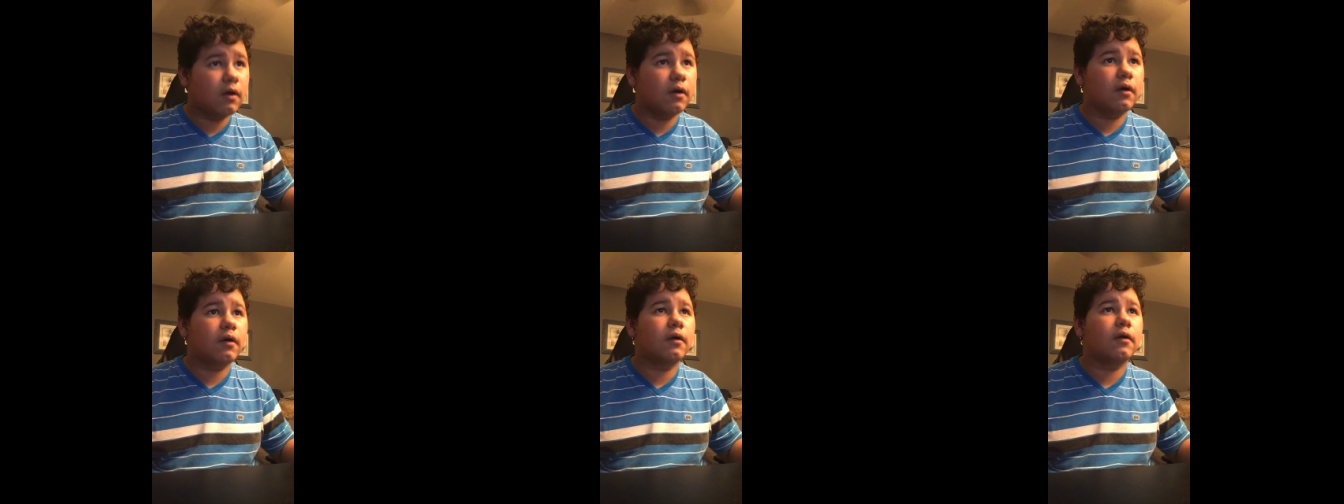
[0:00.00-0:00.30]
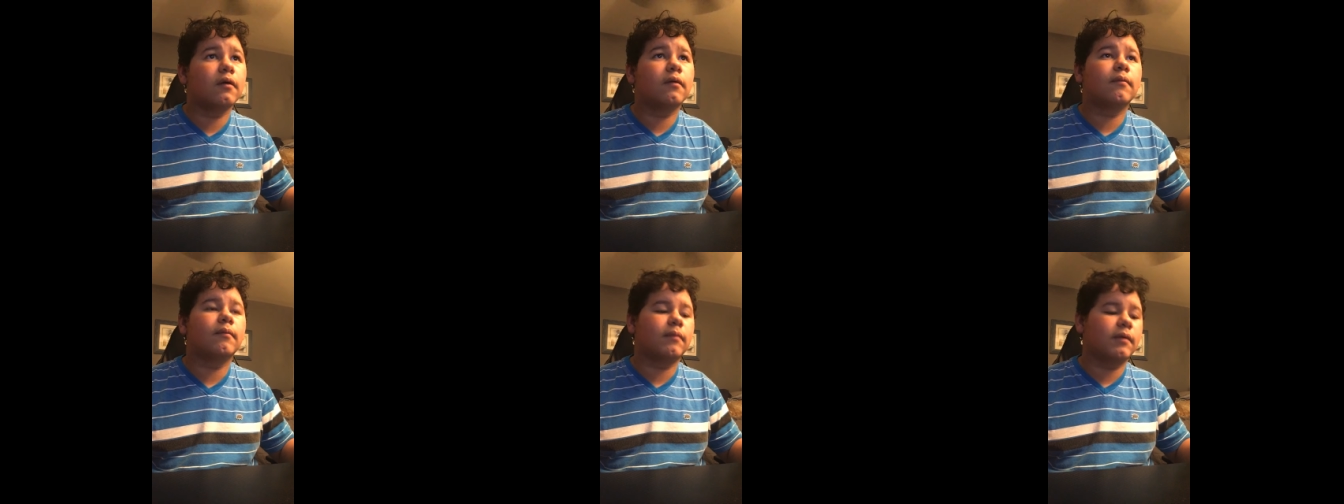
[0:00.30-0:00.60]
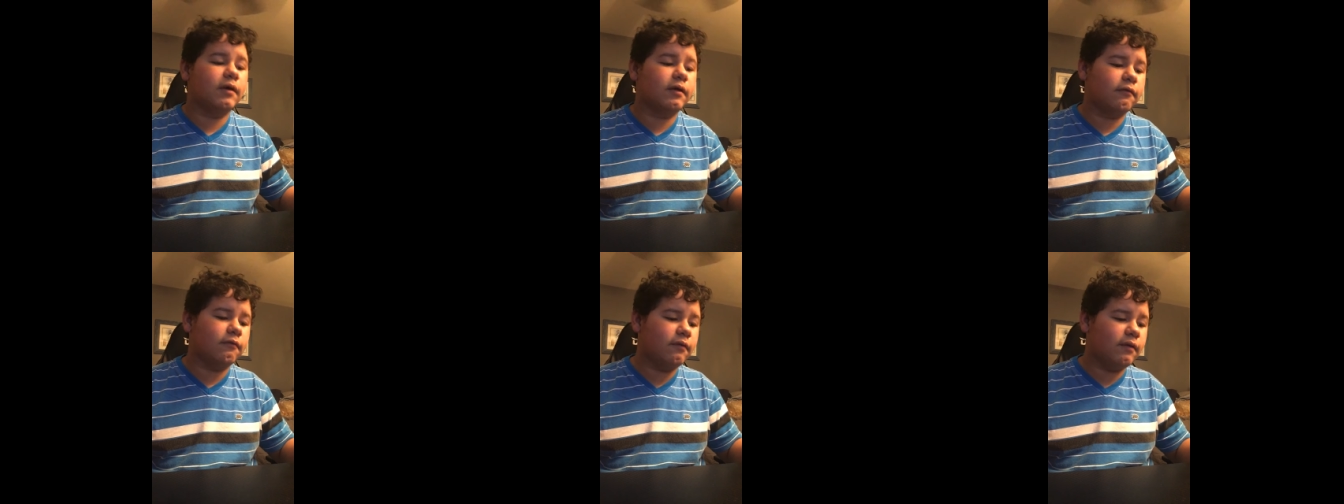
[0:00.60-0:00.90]
Um,
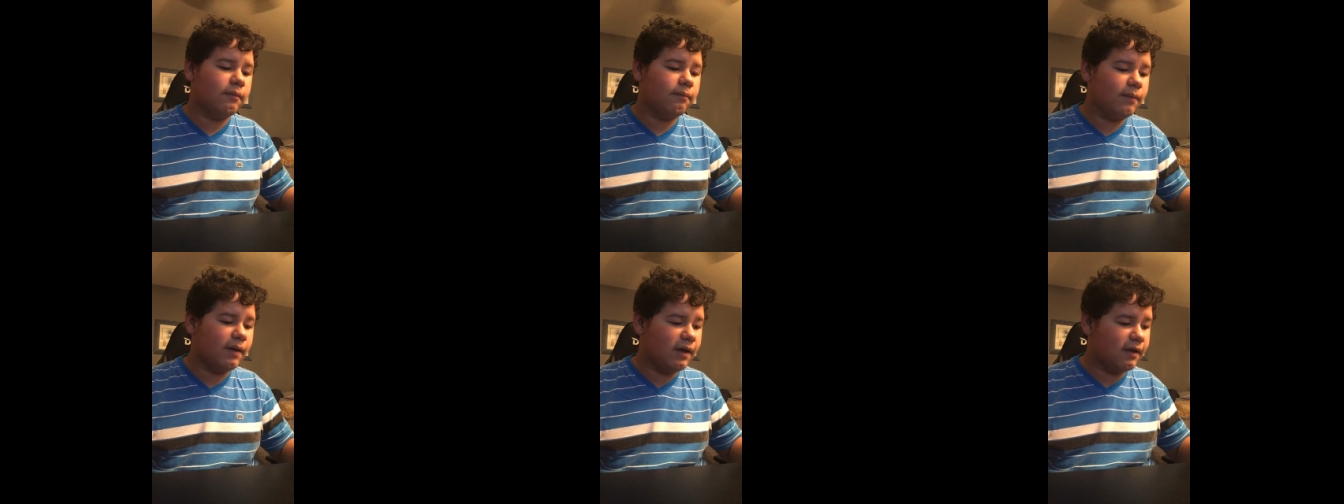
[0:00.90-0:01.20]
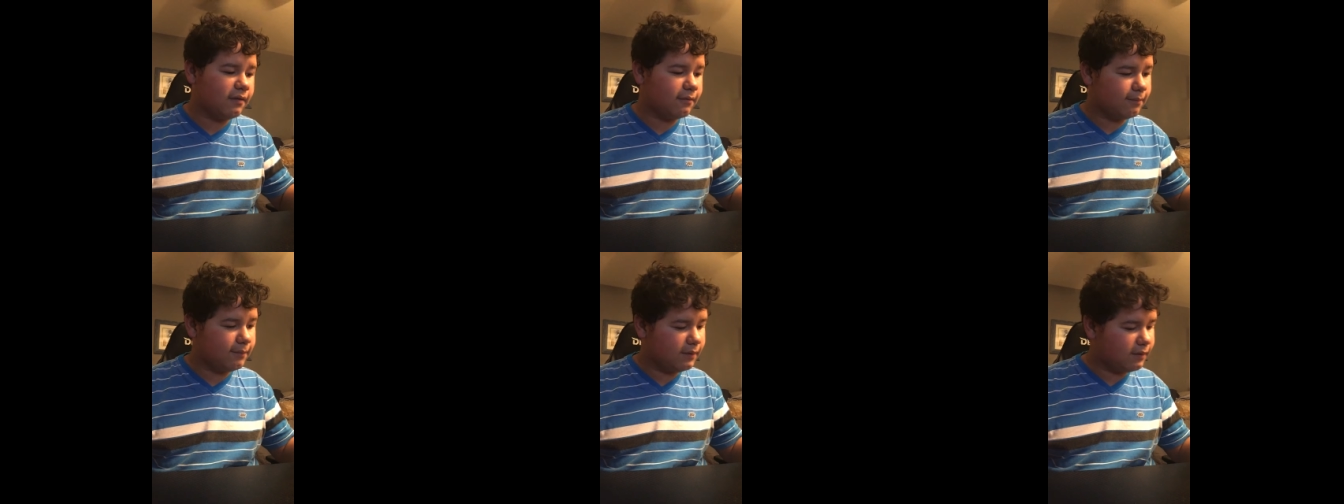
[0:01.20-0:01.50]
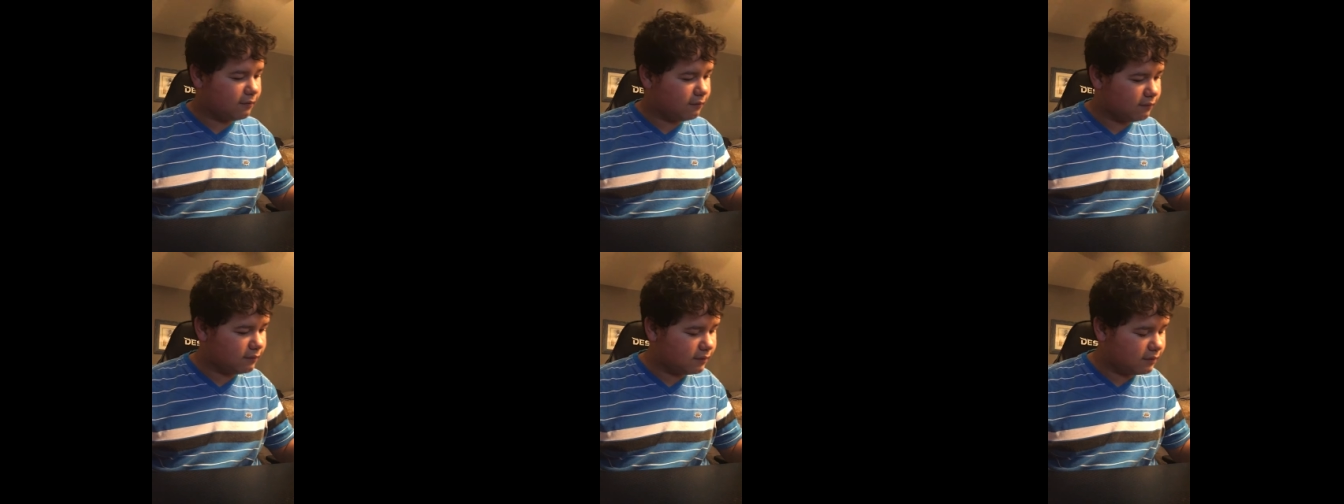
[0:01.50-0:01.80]
how do I
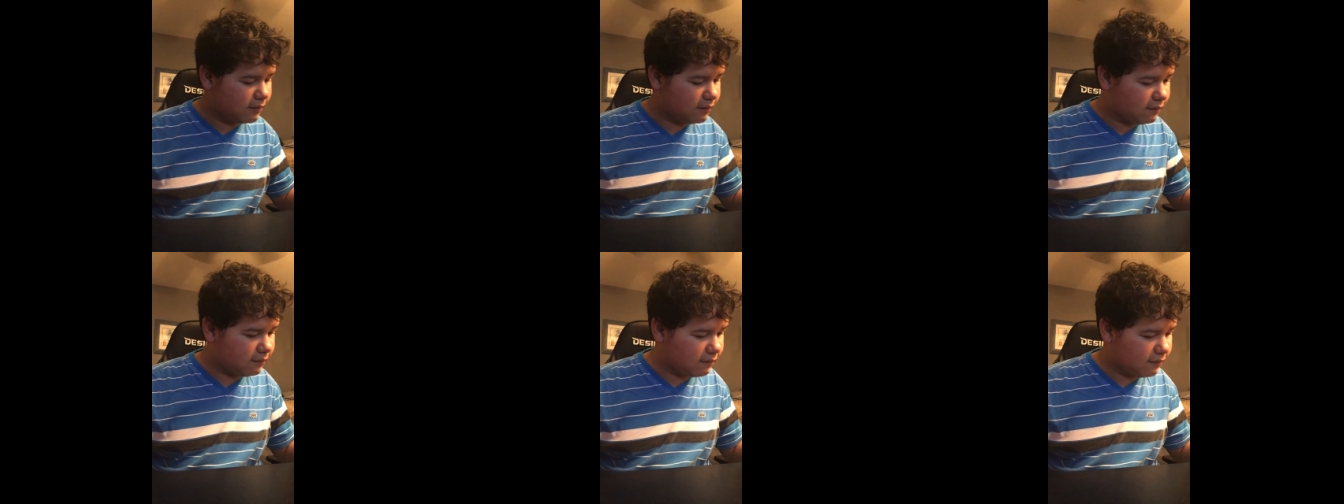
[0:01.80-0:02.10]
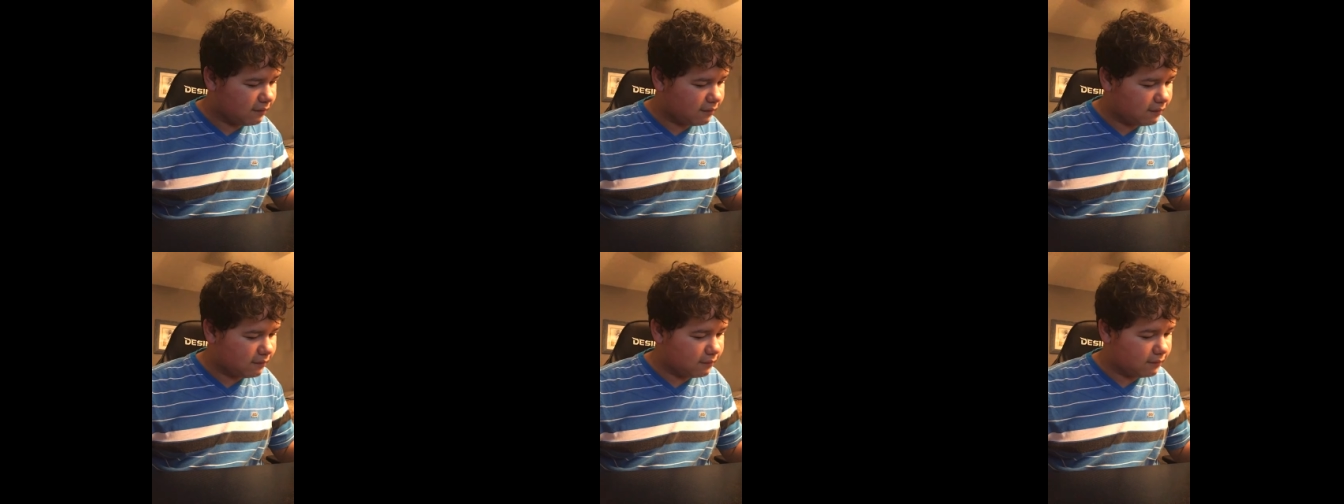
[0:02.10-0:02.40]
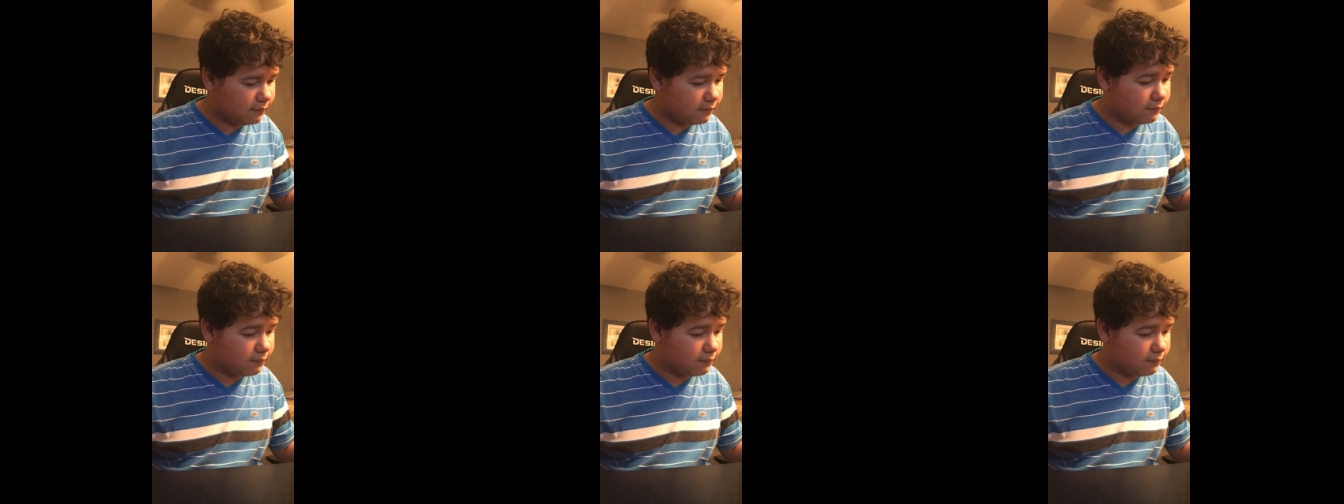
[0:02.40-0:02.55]
backspace with this thing?